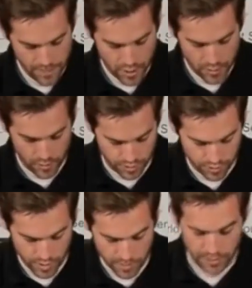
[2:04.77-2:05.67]
So it's
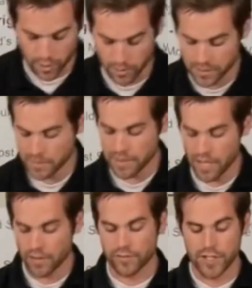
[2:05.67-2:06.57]
extremely durable. Some of the
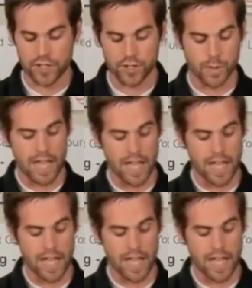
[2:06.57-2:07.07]
other features we